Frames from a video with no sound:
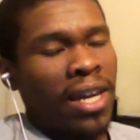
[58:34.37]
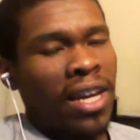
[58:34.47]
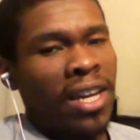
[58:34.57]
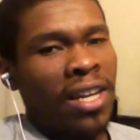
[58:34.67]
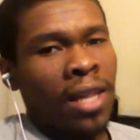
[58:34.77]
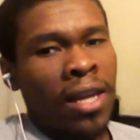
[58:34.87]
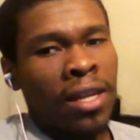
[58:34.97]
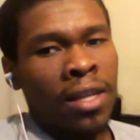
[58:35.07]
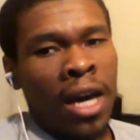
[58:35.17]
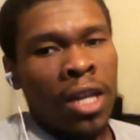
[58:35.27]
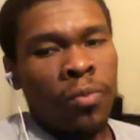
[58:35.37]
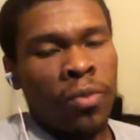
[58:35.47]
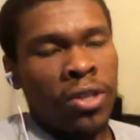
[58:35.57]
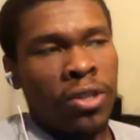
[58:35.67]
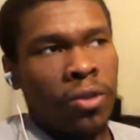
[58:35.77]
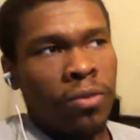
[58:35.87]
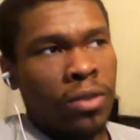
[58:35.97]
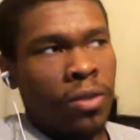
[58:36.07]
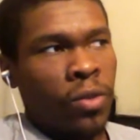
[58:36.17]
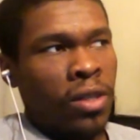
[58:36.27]
And a lot of them
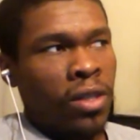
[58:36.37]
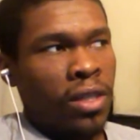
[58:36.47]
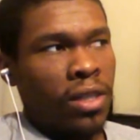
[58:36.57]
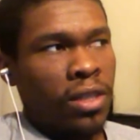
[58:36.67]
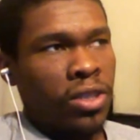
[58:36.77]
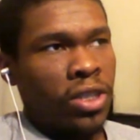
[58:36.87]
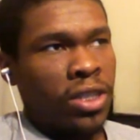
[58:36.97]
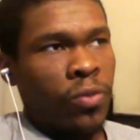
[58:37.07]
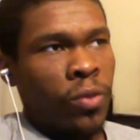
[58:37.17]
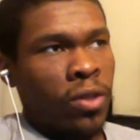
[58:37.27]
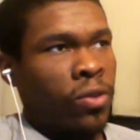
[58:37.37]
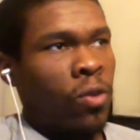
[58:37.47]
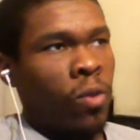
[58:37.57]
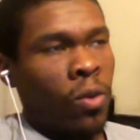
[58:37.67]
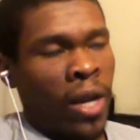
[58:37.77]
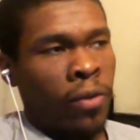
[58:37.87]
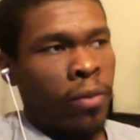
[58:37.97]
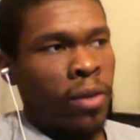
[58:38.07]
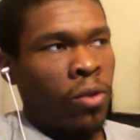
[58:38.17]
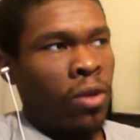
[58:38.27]
were white
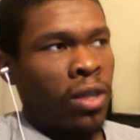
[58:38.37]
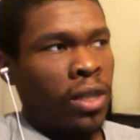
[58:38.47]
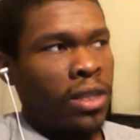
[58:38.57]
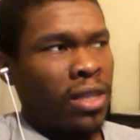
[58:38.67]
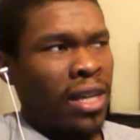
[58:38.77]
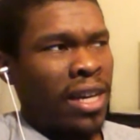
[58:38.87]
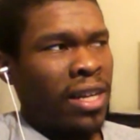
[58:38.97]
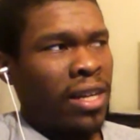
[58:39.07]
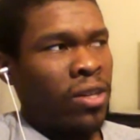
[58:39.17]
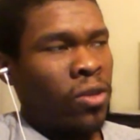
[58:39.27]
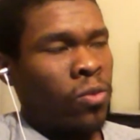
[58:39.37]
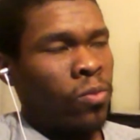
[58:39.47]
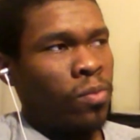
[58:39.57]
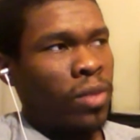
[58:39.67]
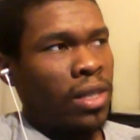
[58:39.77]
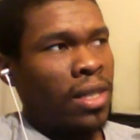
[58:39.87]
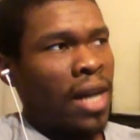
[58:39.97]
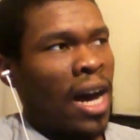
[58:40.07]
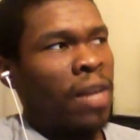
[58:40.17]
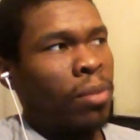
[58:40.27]
women, or at least
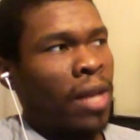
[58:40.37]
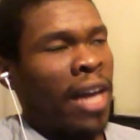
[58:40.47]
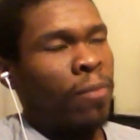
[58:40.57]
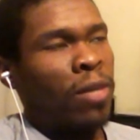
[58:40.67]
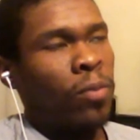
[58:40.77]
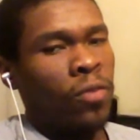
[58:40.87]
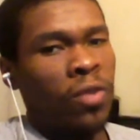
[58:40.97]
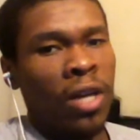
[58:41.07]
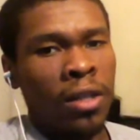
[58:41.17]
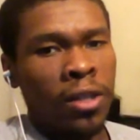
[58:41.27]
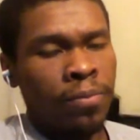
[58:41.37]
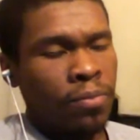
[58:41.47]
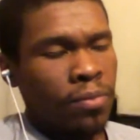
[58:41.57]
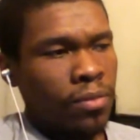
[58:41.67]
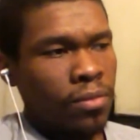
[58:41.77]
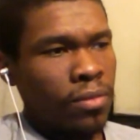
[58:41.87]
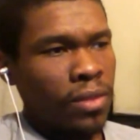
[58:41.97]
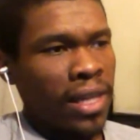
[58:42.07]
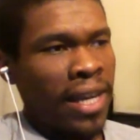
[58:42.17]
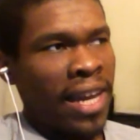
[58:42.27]
non-Black people of color,
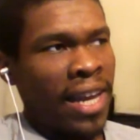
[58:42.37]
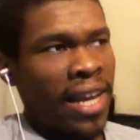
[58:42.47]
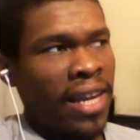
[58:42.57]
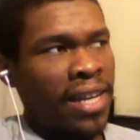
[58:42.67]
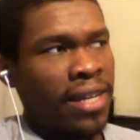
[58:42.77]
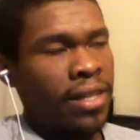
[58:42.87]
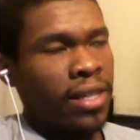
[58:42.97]
and